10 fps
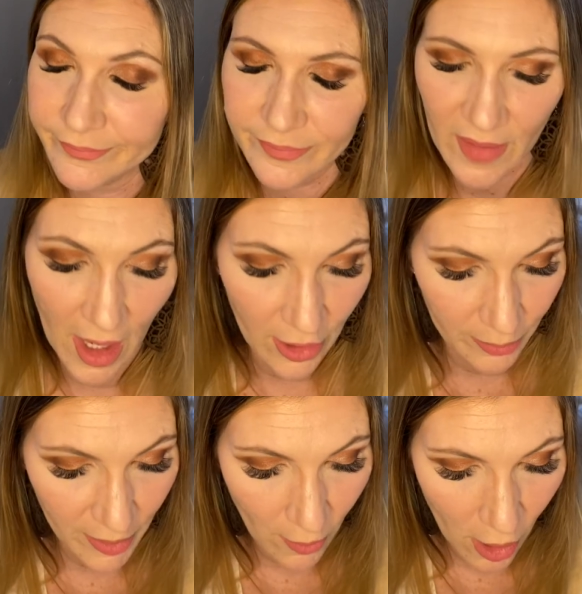I could
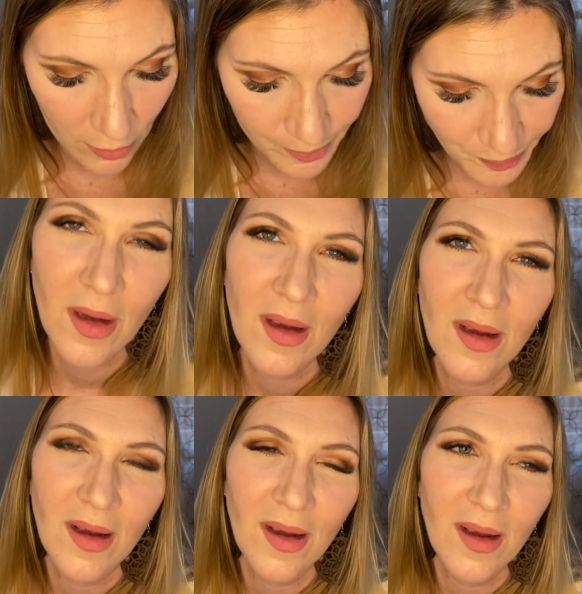be wrong.
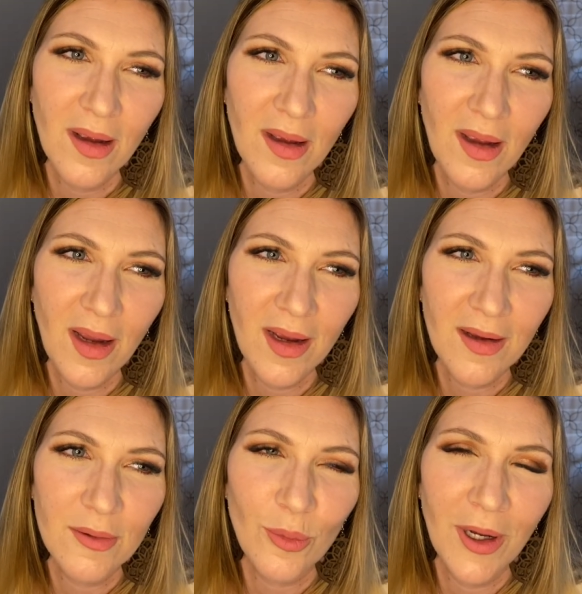
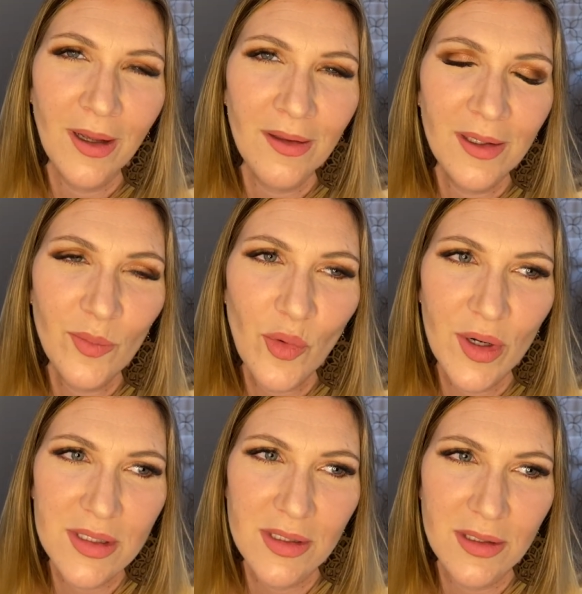And while in
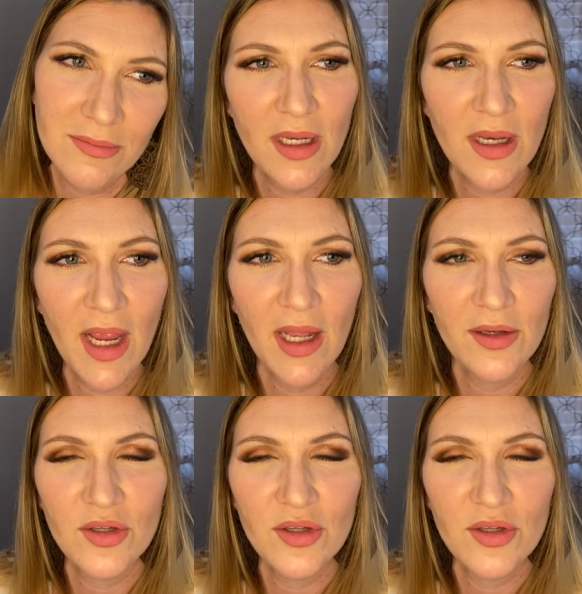prison and